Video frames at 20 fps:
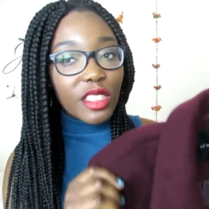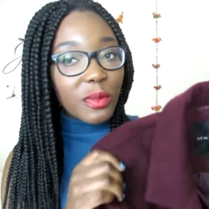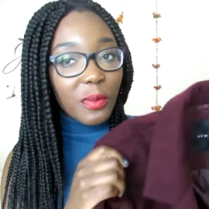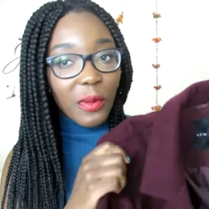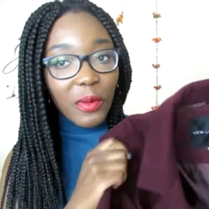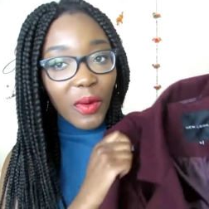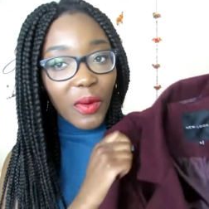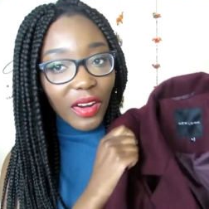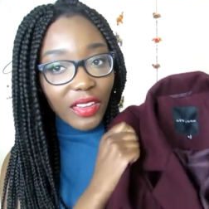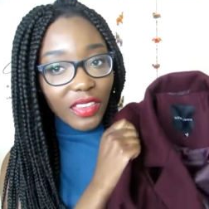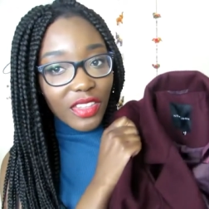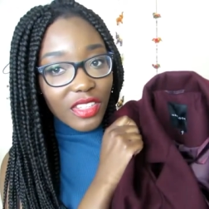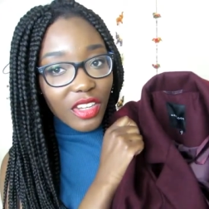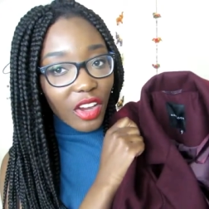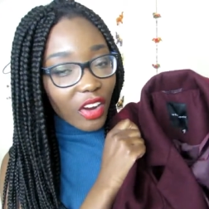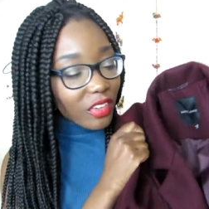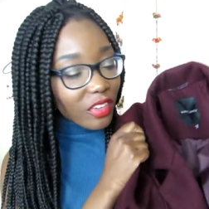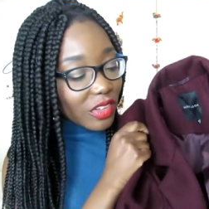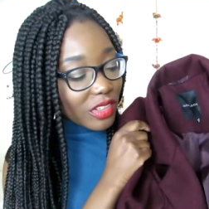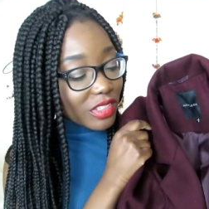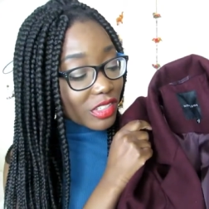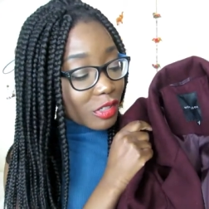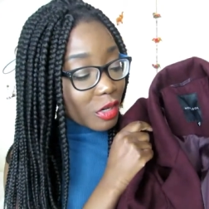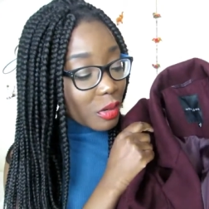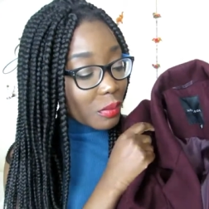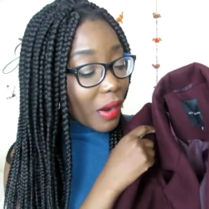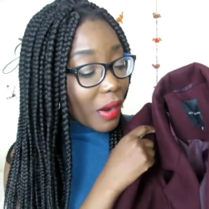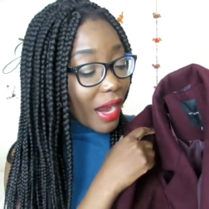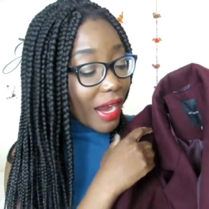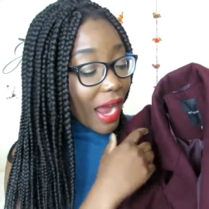just been wearing this coat
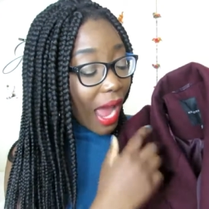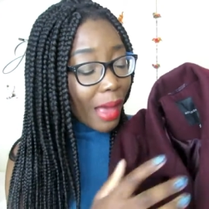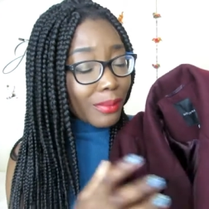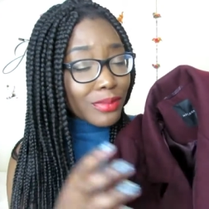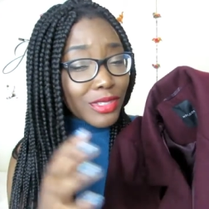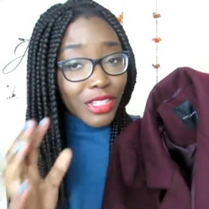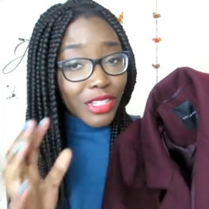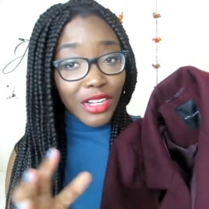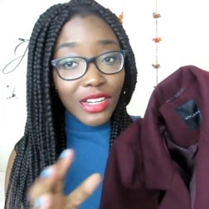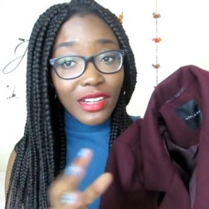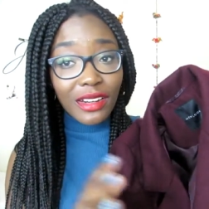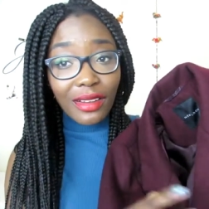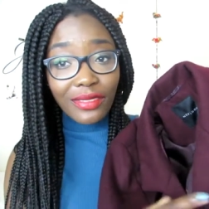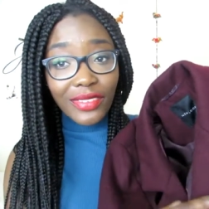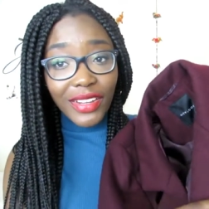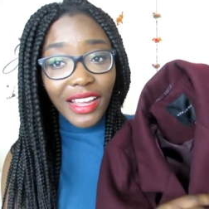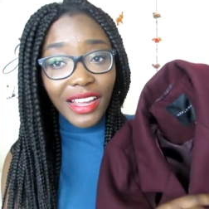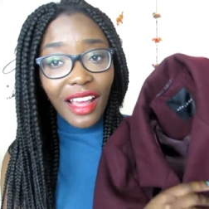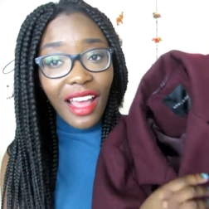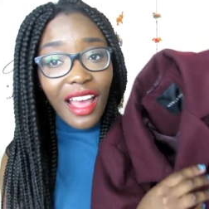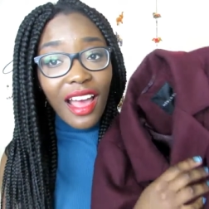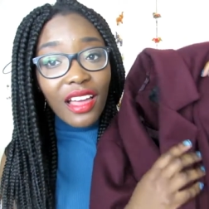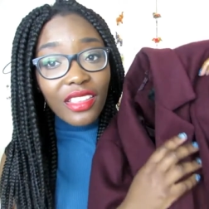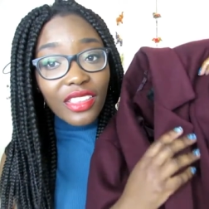non-stop. I absolutely love it.